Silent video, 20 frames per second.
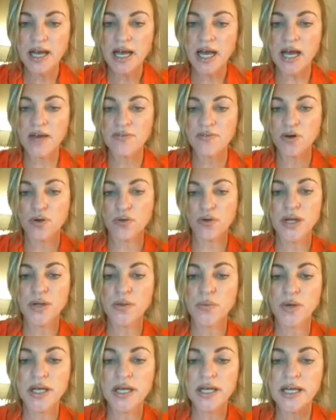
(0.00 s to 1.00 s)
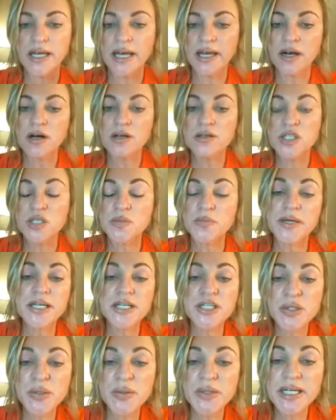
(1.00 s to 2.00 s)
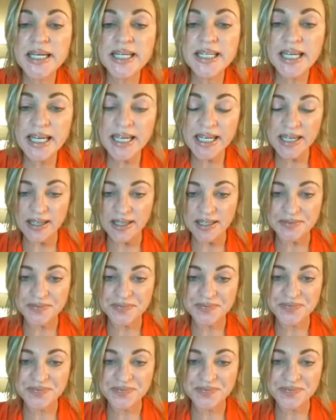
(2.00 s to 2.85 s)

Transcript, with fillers: Have a great week, and I'll speak to you again later.